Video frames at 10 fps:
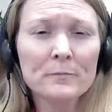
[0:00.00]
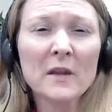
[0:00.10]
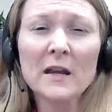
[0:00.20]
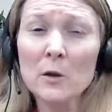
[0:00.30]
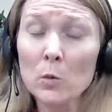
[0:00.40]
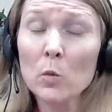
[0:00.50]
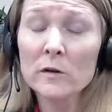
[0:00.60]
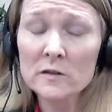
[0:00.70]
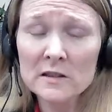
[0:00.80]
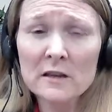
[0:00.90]
and it
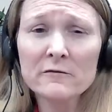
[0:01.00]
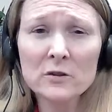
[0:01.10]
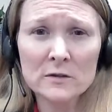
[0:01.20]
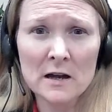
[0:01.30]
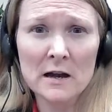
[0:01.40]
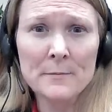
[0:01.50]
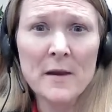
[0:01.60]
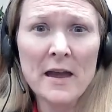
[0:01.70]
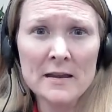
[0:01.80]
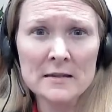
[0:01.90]
will save you time
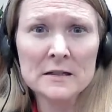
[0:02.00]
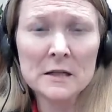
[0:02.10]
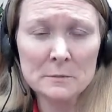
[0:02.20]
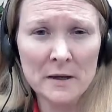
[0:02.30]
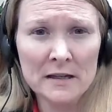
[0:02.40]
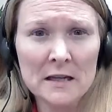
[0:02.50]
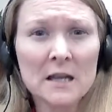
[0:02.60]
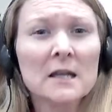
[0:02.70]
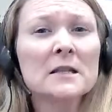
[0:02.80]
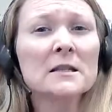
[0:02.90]
and money
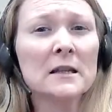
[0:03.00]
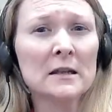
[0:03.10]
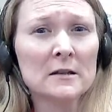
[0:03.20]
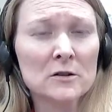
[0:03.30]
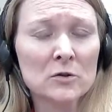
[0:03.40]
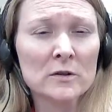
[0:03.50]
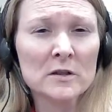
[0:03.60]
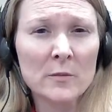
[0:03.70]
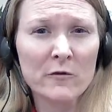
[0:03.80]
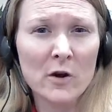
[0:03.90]
to get it to us
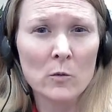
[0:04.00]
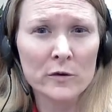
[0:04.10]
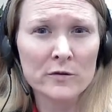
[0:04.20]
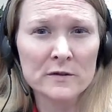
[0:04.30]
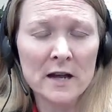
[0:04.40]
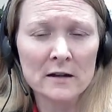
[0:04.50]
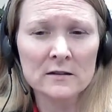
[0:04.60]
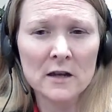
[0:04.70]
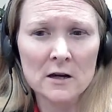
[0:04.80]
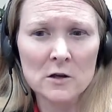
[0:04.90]
up front with your tax
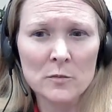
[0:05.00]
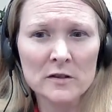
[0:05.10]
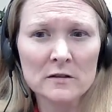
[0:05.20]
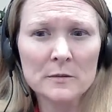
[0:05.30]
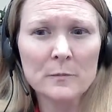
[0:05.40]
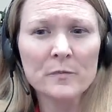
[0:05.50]
documents.